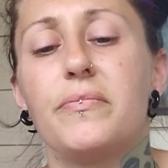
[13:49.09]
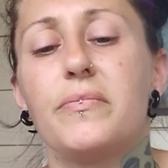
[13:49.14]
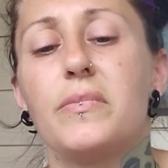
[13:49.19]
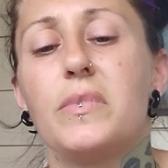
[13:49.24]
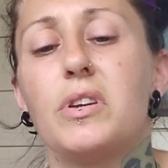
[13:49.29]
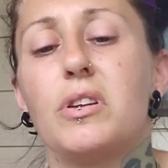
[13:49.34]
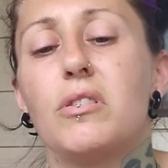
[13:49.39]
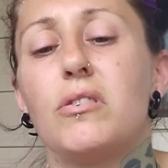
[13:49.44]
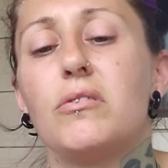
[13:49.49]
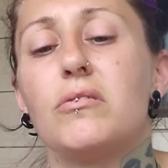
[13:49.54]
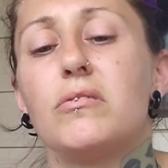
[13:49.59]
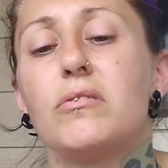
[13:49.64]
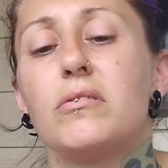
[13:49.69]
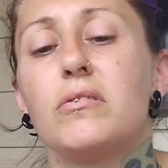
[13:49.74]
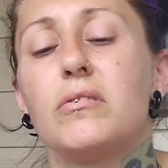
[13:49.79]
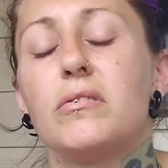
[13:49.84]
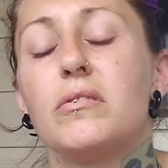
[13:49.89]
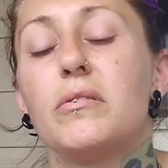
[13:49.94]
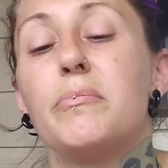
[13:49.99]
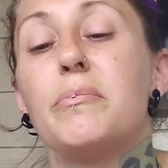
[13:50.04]
you know,
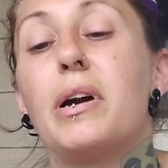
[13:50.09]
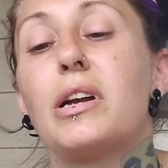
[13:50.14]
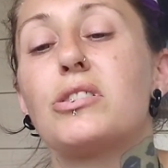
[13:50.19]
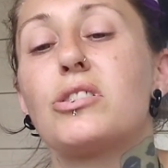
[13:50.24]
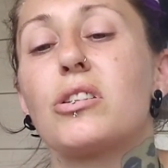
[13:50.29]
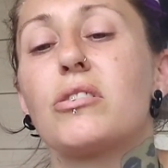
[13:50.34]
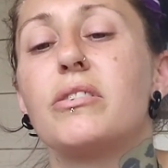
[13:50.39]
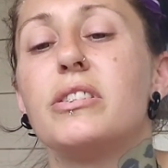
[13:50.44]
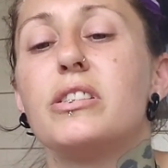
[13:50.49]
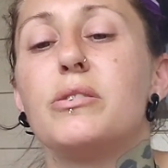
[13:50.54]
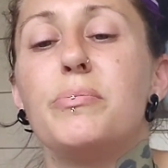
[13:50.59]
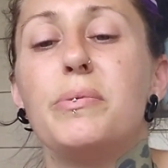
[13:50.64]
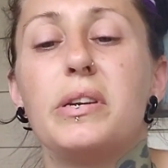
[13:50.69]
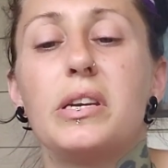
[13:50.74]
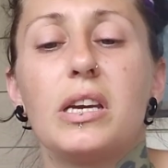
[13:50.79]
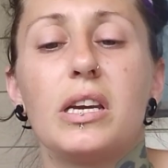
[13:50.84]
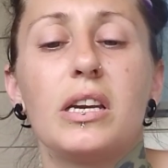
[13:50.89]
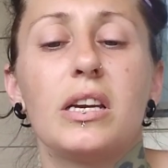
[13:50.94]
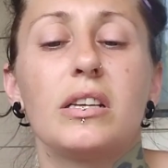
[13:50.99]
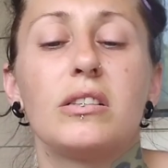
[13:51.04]
magically
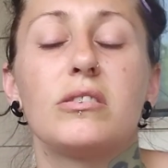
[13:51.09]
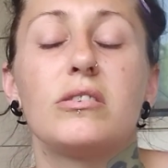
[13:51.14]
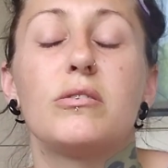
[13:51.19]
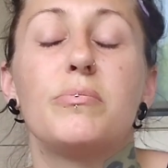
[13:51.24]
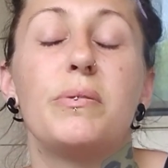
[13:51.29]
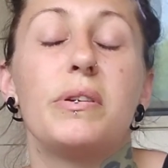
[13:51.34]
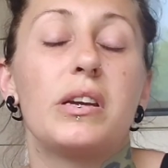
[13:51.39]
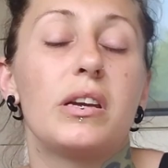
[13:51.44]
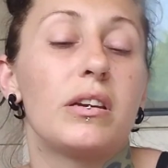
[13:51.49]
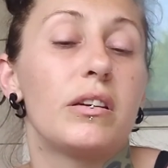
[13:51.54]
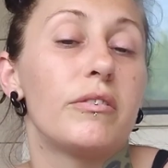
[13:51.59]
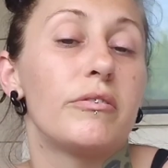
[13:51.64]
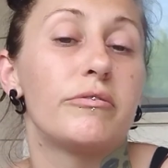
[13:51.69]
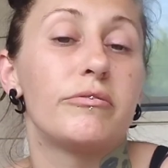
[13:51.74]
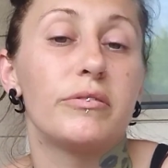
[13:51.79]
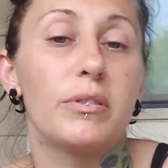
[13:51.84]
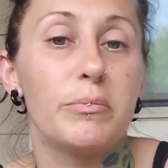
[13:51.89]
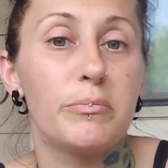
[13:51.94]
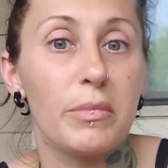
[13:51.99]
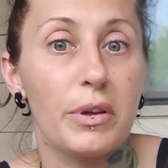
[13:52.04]
speaking, and speaking
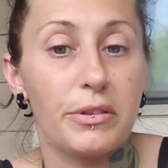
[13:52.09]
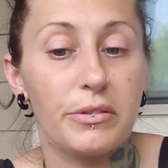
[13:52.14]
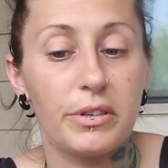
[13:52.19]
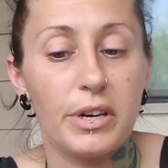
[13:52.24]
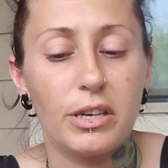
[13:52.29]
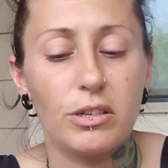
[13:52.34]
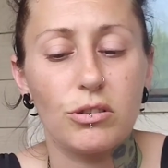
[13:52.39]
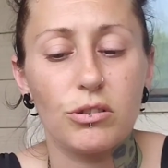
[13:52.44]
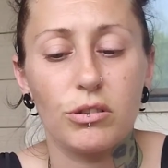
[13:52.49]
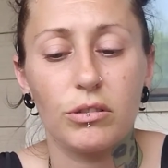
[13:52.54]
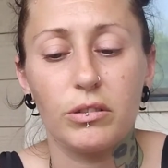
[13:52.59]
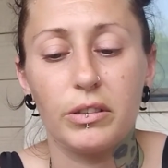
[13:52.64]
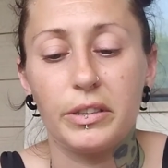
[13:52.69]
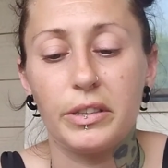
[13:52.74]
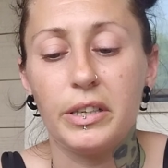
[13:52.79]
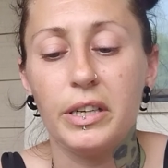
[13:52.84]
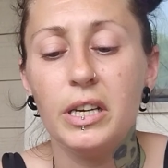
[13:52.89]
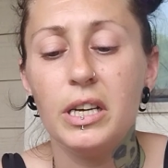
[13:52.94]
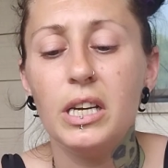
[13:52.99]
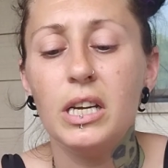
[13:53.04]
of Mother
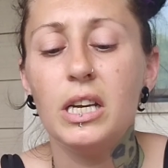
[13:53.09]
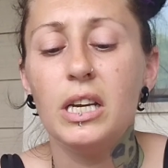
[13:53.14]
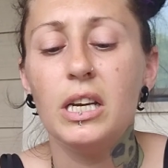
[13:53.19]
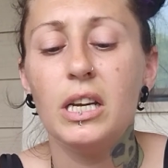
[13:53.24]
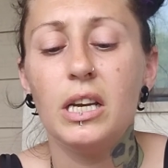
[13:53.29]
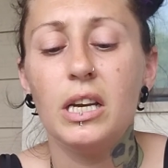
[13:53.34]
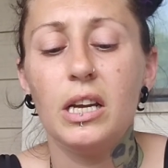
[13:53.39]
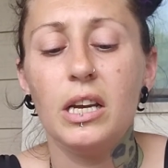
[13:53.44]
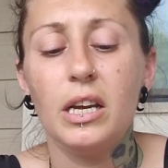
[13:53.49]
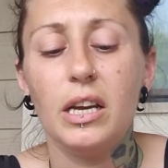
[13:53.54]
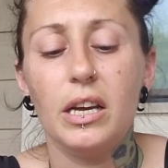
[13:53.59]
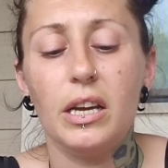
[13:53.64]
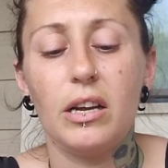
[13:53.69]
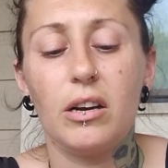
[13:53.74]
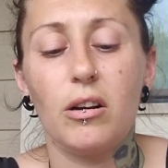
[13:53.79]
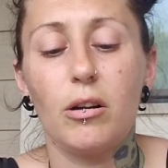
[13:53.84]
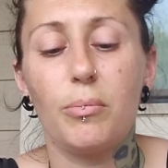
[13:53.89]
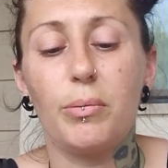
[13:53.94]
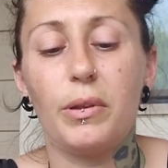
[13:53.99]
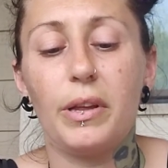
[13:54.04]
Nature
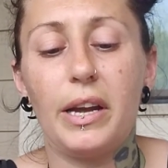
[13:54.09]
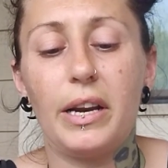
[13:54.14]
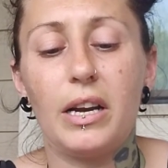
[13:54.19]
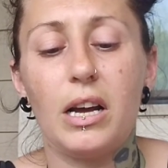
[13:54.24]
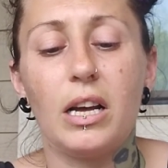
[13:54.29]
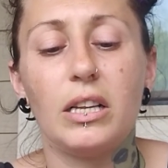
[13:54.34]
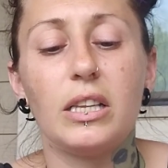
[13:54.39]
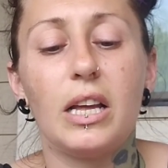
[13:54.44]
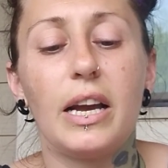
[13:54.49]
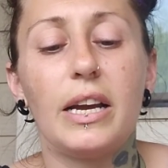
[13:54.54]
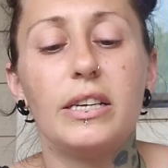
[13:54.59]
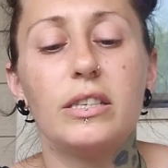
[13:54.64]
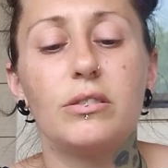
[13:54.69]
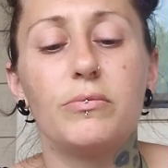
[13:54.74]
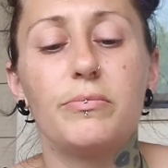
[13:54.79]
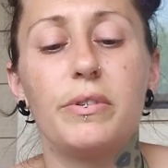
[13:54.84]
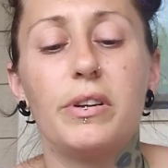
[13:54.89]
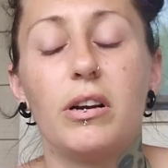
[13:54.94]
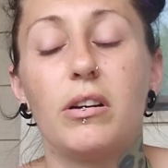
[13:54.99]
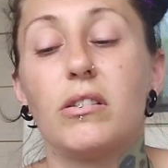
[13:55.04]
and our plant
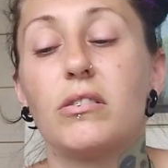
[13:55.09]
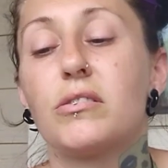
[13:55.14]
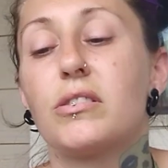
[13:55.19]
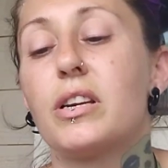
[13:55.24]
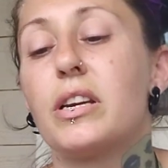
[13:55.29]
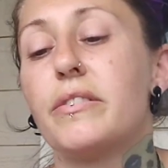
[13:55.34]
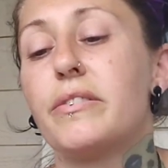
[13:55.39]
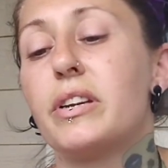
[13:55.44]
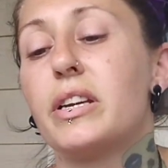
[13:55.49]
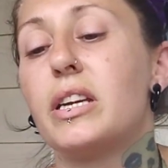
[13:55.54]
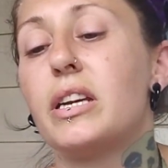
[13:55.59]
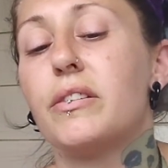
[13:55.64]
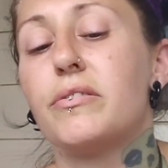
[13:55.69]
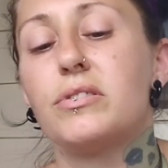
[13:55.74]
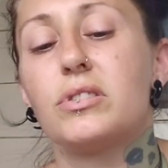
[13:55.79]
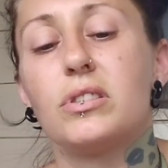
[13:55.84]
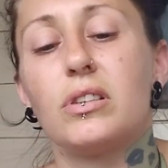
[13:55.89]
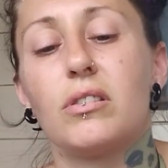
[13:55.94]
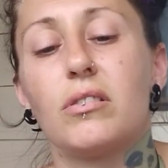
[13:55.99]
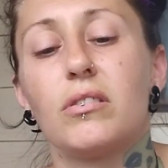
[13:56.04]
allies, we are given
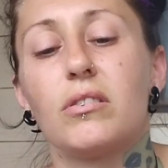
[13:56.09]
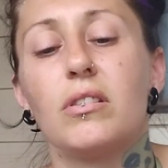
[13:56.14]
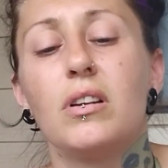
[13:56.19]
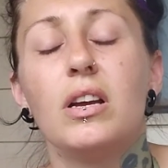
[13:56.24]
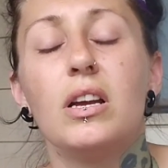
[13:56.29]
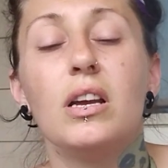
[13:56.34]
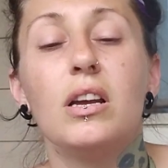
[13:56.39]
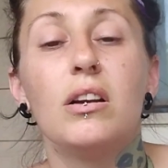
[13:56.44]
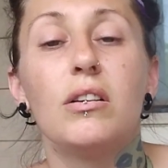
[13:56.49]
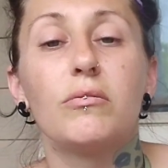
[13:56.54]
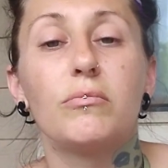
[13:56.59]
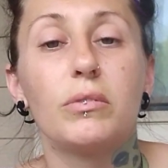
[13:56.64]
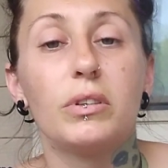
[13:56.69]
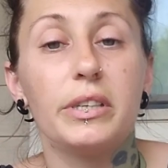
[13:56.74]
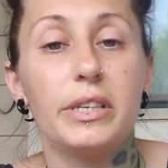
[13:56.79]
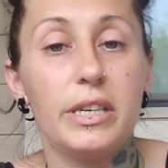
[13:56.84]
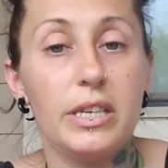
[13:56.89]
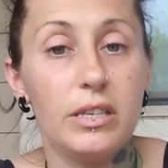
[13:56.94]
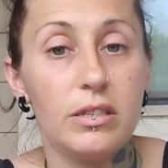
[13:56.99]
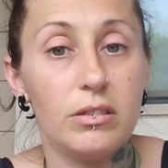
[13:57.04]
gifts that are
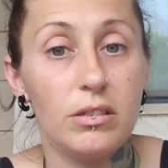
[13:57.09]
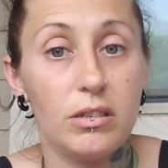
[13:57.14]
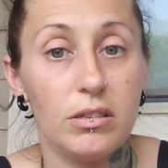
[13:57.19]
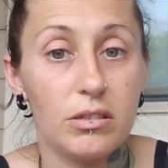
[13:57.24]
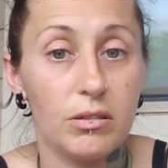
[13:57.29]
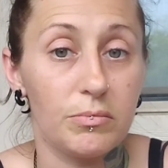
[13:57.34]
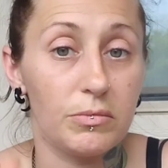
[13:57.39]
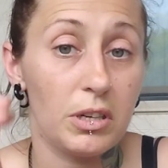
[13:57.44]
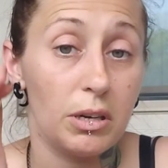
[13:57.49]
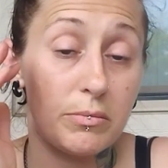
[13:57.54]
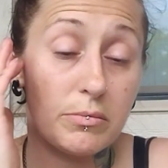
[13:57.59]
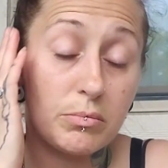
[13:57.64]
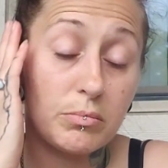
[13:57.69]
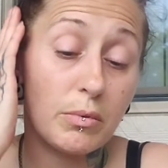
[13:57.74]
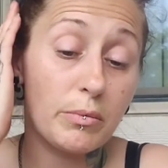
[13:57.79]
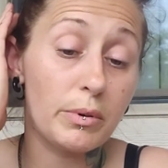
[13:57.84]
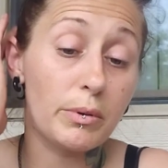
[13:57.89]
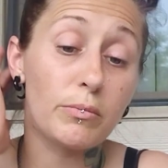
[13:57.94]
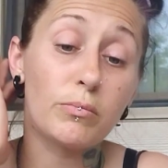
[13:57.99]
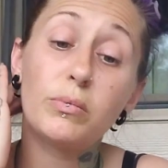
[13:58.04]
really easy sometimes
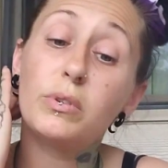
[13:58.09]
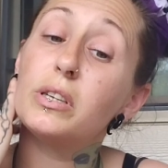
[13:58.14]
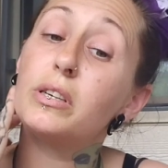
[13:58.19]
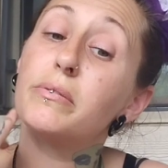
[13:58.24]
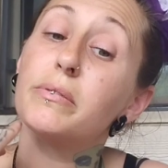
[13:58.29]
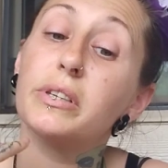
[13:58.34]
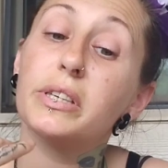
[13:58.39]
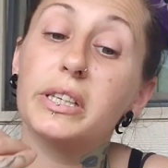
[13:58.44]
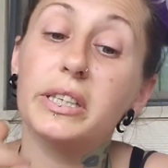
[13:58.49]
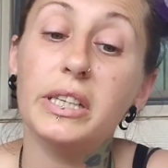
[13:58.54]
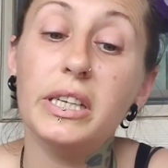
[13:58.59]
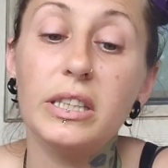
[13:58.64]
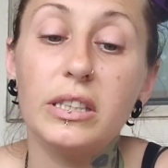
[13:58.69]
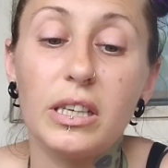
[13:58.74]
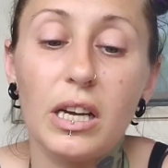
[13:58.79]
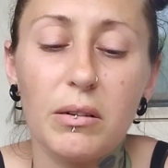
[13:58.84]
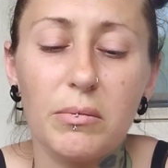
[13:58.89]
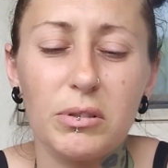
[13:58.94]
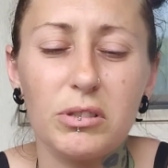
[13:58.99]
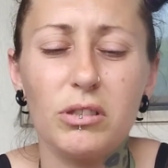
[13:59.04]
when we really, really need
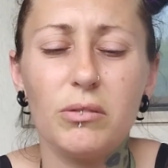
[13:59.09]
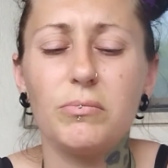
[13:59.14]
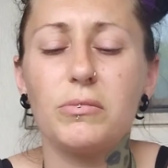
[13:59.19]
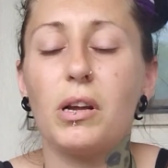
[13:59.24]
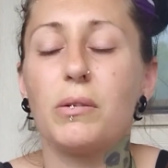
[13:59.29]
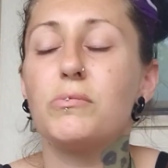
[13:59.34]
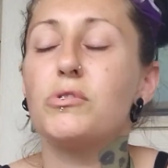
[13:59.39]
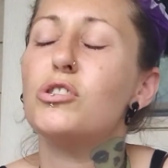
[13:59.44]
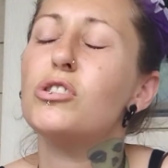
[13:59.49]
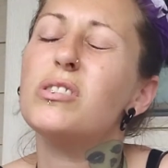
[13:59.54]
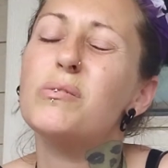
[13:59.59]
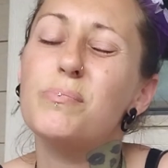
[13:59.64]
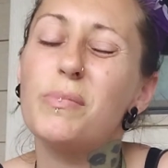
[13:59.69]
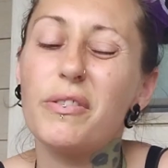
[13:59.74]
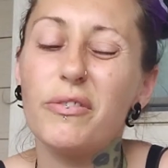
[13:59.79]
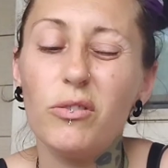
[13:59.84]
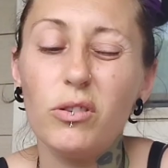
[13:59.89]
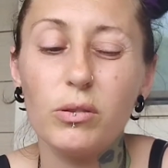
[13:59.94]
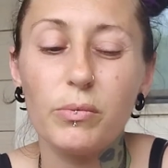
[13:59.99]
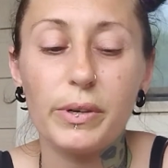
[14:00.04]
them, or sometimes just
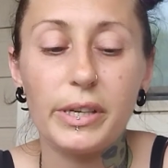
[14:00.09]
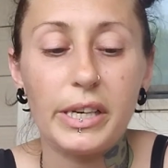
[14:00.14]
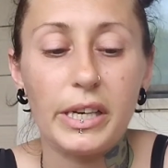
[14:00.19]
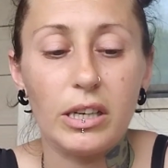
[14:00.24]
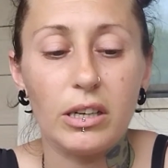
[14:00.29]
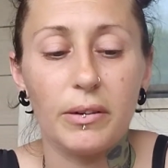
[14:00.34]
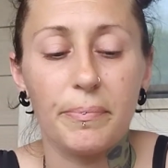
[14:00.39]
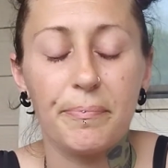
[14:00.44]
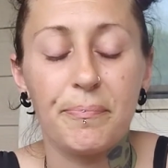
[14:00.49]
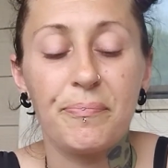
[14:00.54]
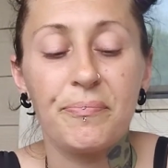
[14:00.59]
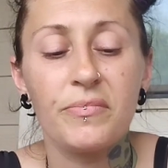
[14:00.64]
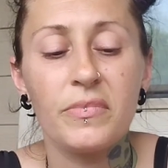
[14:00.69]
before we need them.